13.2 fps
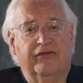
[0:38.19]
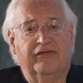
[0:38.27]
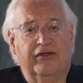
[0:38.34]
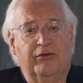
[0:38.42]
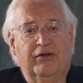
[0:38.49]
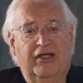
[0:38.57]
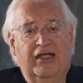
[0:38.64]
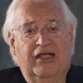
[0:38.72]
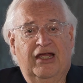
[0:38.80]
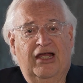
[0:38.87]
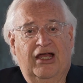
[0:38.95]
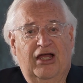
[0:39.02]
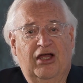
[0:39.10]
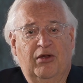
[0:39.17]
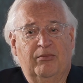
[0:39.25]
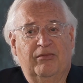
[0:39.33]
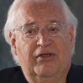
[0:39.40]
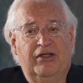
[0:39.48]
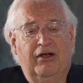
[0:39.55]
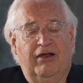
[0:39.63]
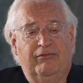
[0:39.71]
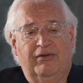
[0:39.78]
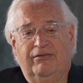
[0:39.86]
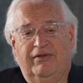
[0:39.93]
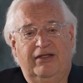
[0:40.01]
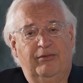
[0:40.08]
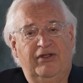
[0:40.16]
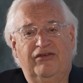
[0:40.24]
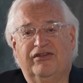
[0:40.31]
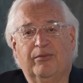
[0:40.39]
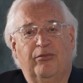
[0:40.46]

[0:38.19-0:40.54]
So, you know, we used to